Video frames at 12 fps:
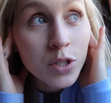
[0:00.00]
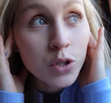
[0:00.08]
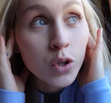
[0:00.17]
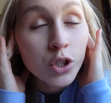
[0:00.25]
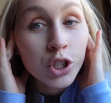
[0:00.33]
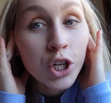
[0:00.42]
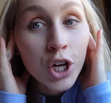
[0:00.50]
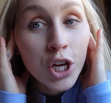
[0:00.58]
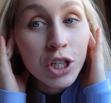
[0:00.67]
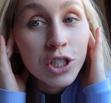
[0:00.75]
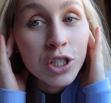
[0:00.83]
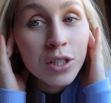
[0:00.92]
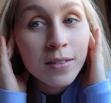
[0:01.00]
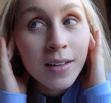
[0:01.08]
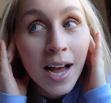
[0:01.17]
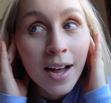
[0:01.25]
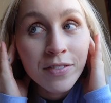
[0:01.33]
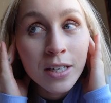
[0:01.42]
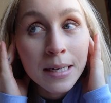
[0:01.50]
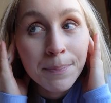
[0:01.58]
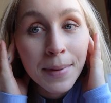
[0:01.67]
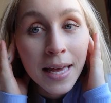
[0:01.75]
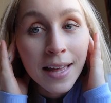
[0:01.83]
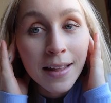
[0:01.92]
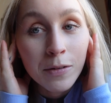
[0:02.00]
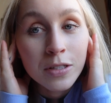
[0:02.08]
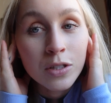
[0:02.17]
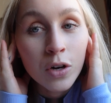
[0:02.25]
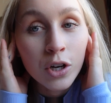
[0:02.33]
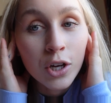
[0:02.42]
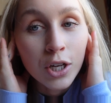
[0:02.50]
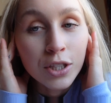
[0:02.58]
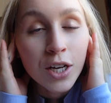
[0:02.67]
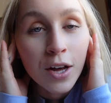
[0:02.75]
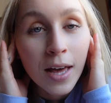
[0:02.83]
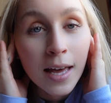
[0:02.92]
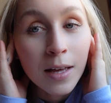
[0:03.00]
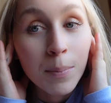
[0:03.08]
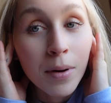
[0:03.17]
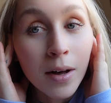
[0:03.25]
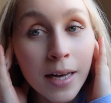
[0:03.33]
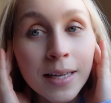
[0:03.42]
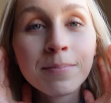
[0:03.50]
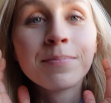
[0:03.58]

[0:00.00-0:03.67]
was not good. I have to admit, that was not good. Okay, goodbye.